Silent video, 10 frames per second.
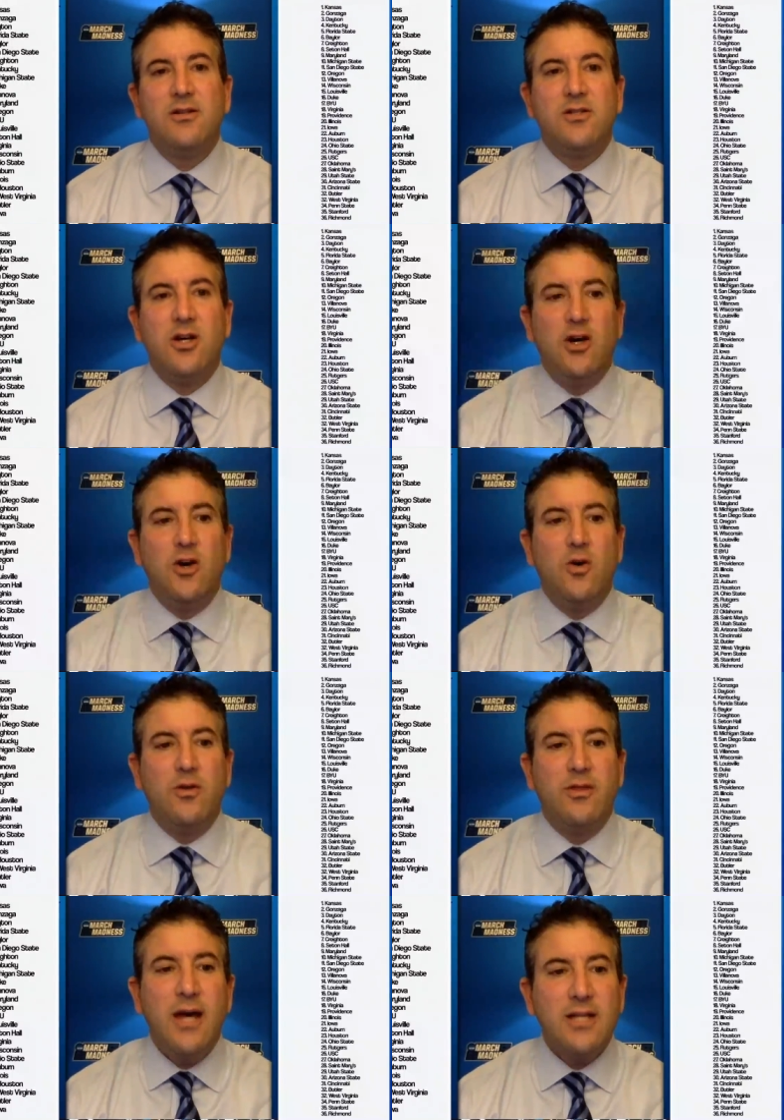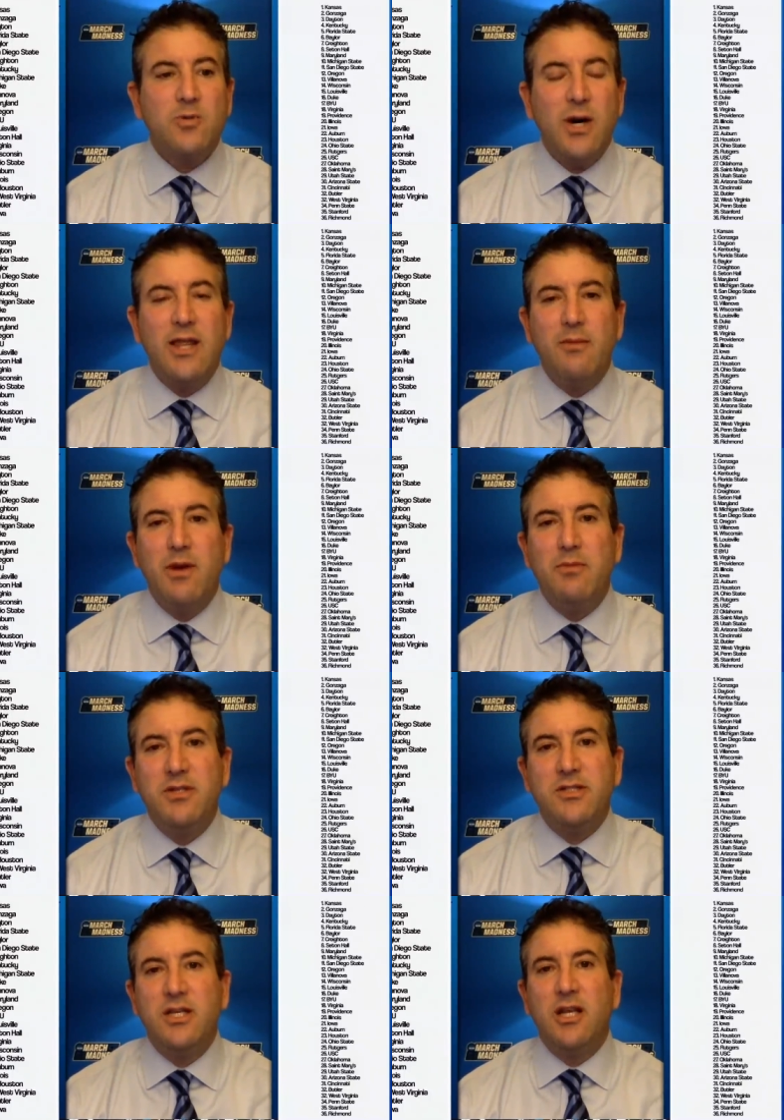So that's why they may
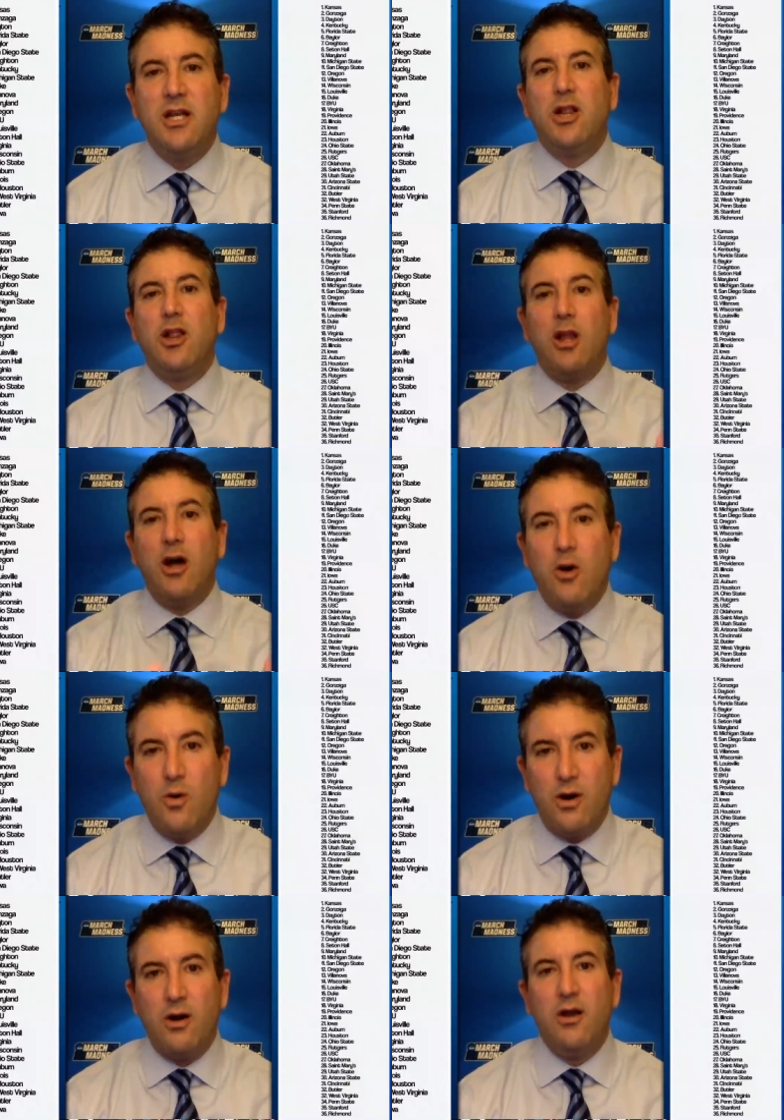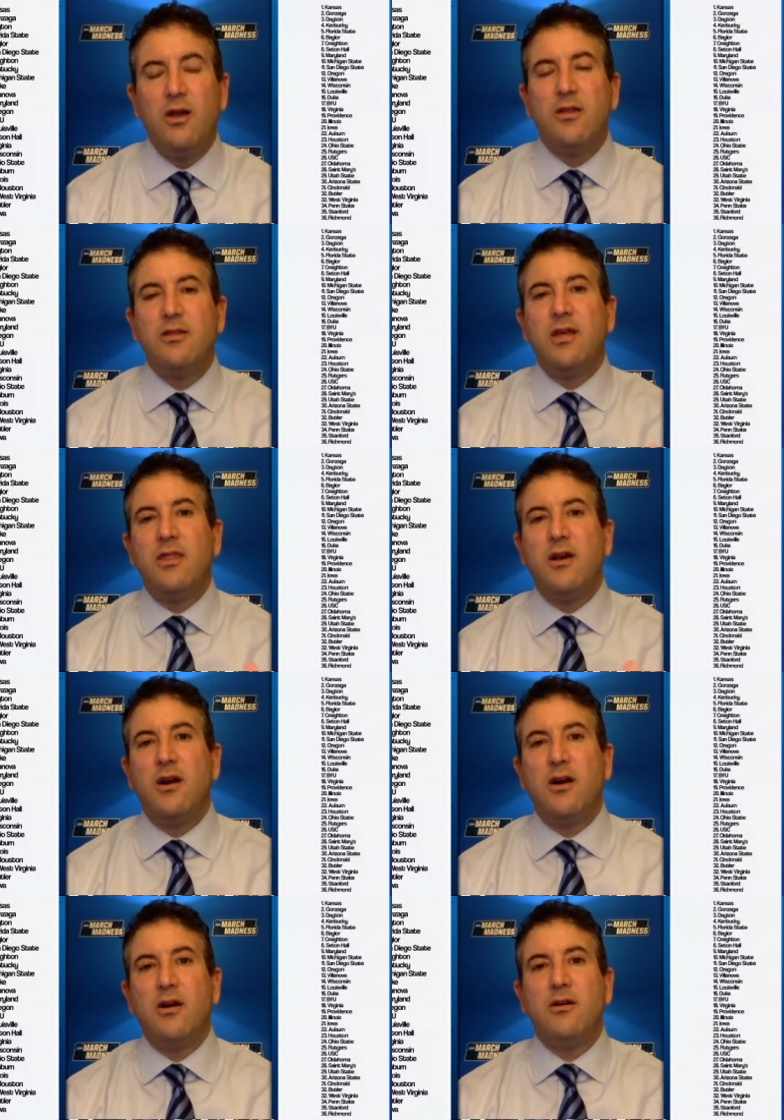be seated lower than
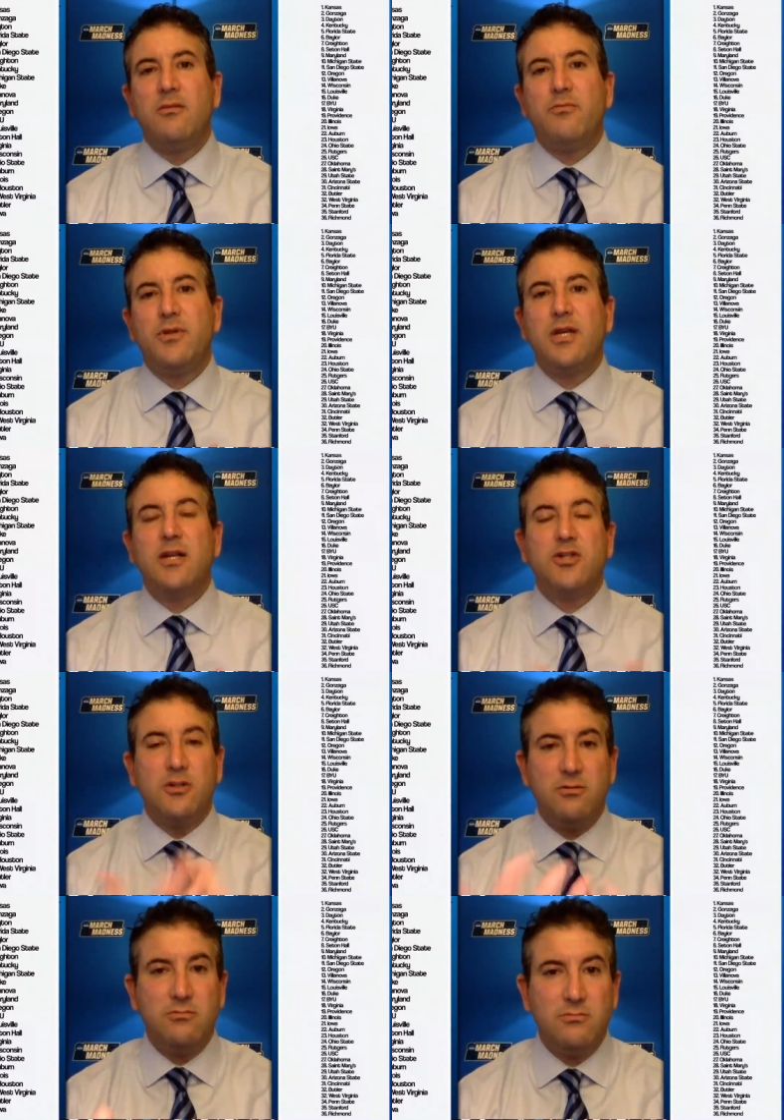their potential.